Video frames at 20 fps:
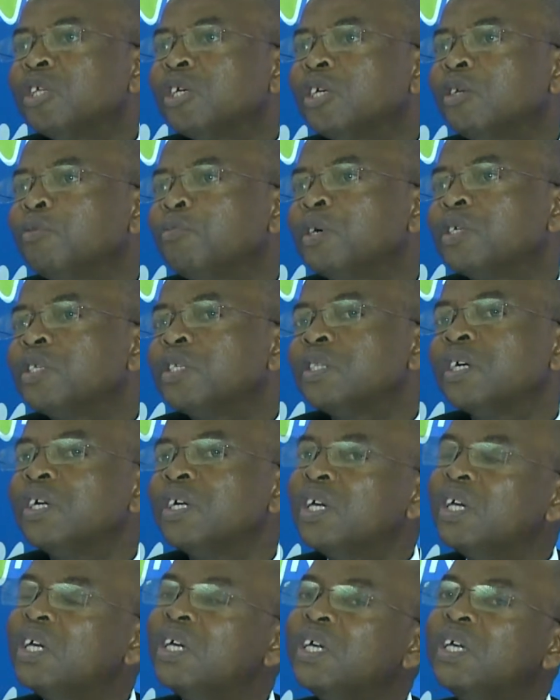Headmaster,
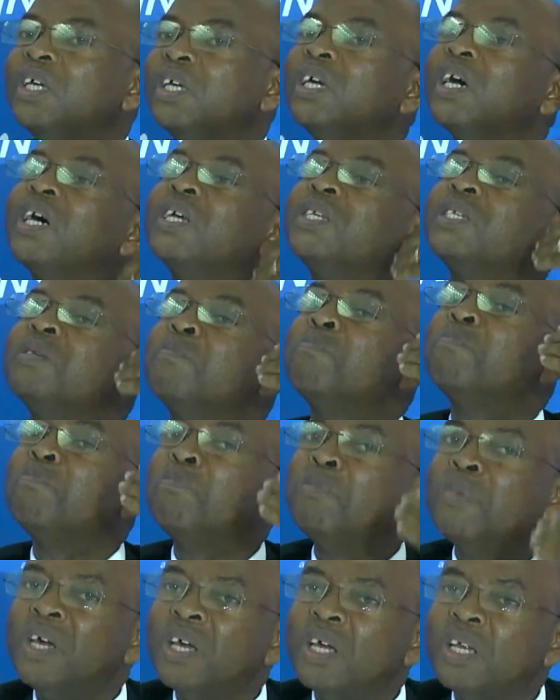he has
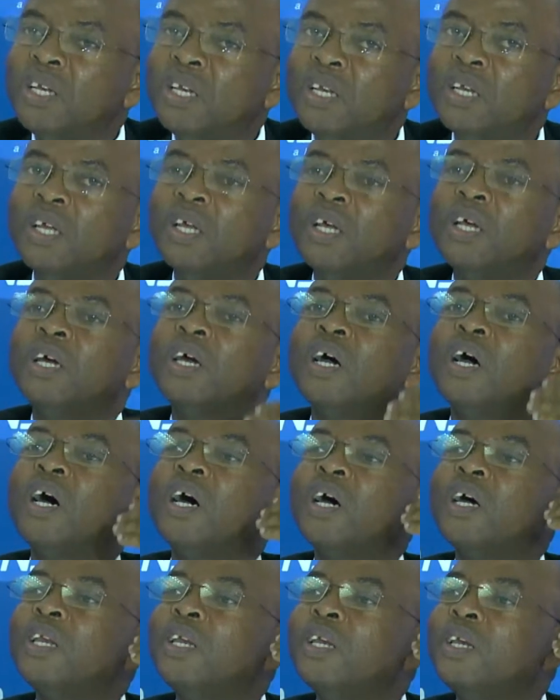made
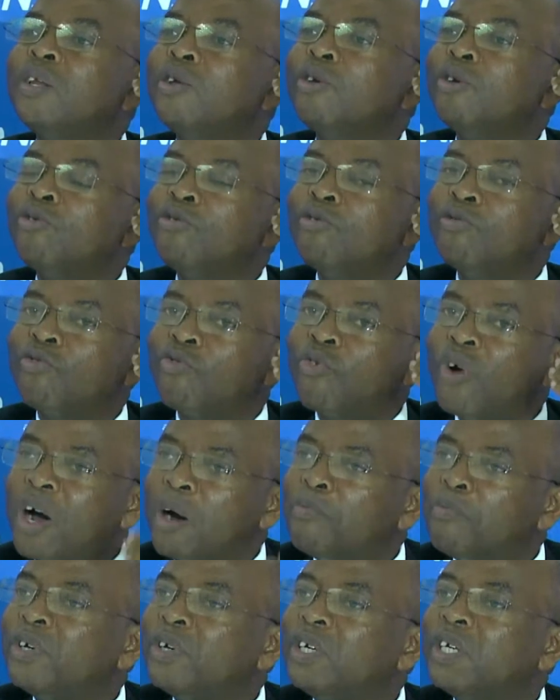and
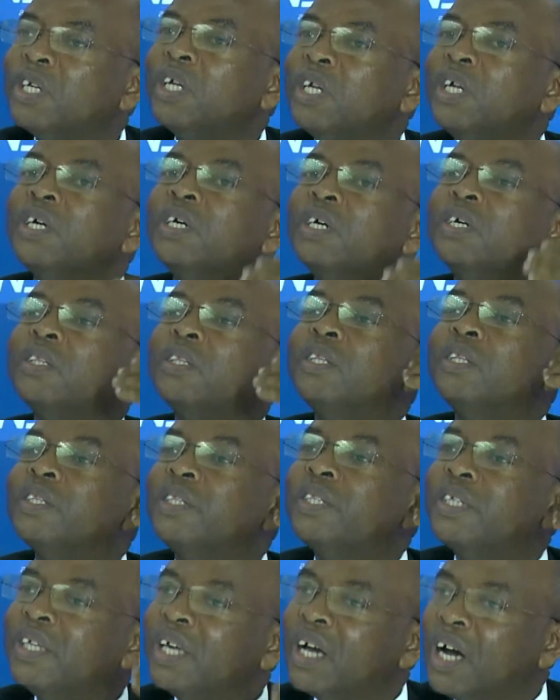rubbed the
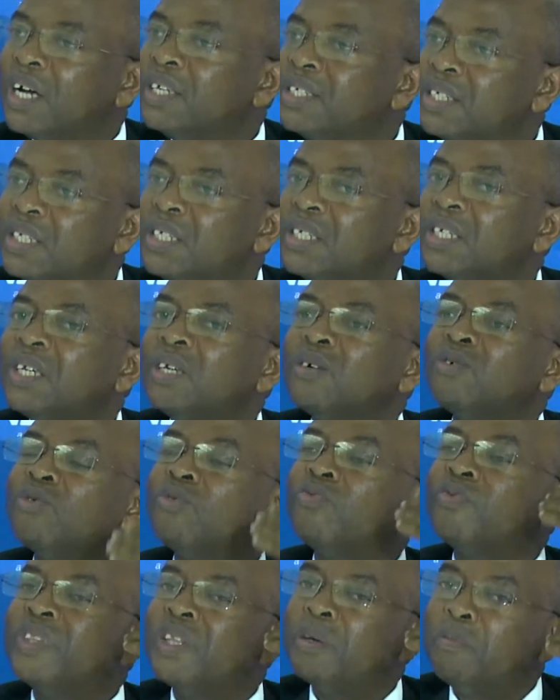tears
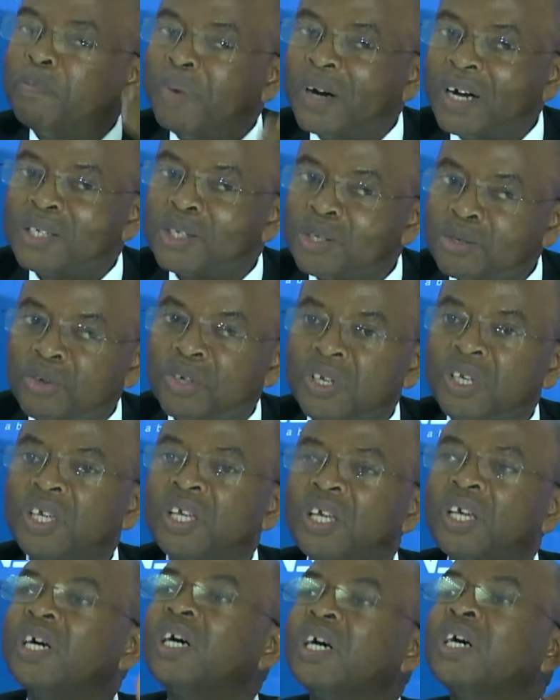of the person,
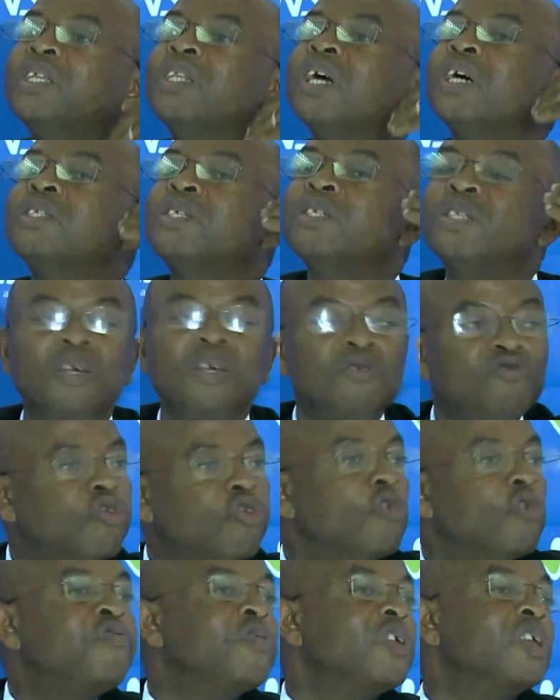and that's the
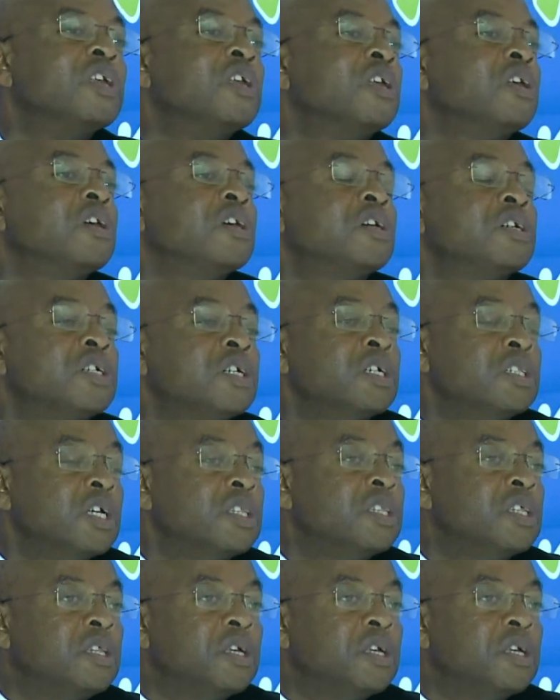trophy that